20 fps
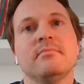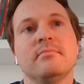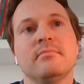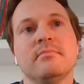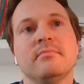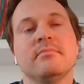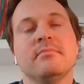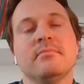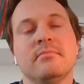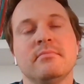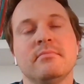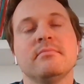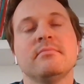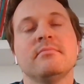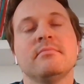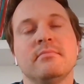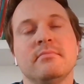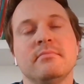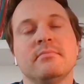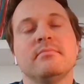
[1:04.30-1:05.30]

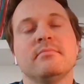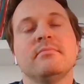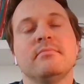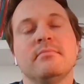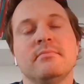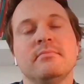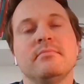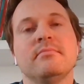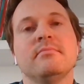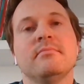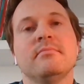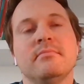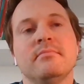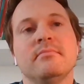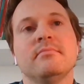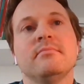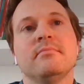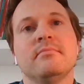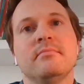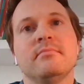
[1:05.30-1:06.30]

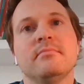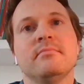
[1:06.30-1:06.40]
No words are spoken by the person on screen.